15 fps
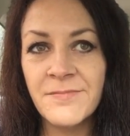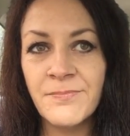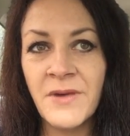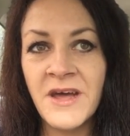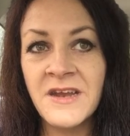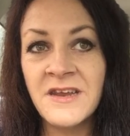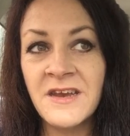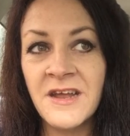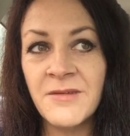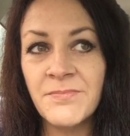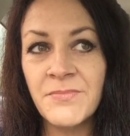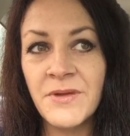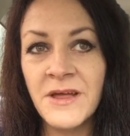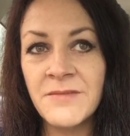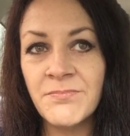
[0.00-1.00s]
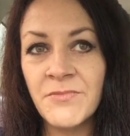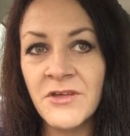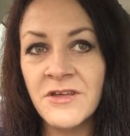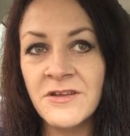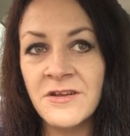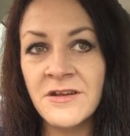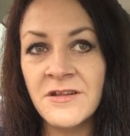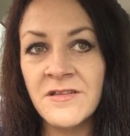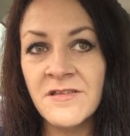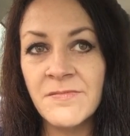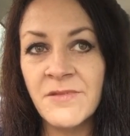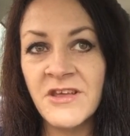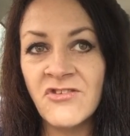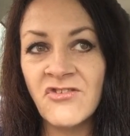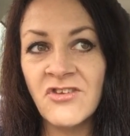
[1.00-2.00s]
butternut pumpkin
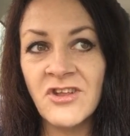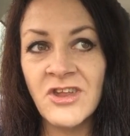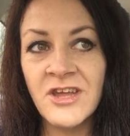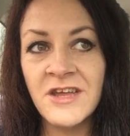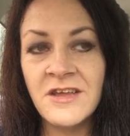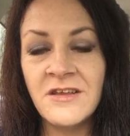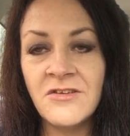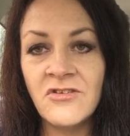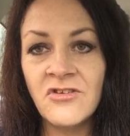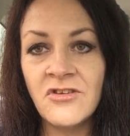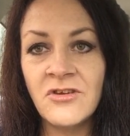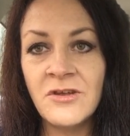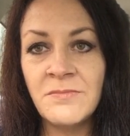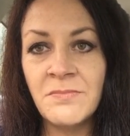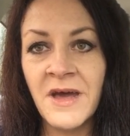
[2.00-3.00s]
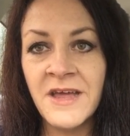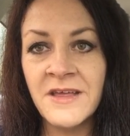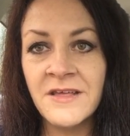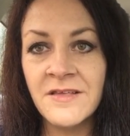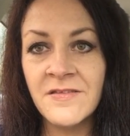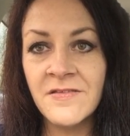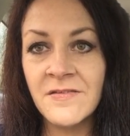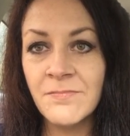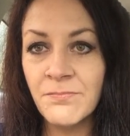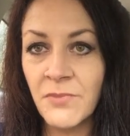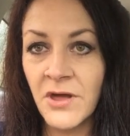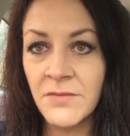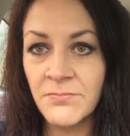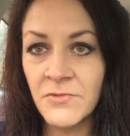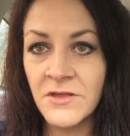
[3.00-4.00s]
specially, to make some
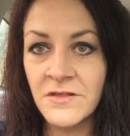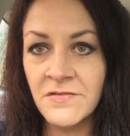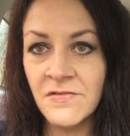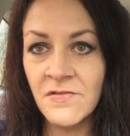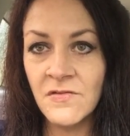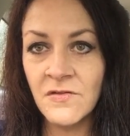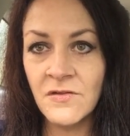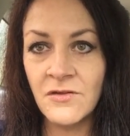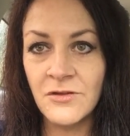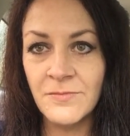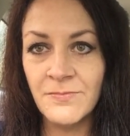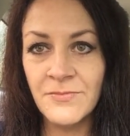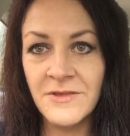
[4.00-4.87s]
pumpkin soup.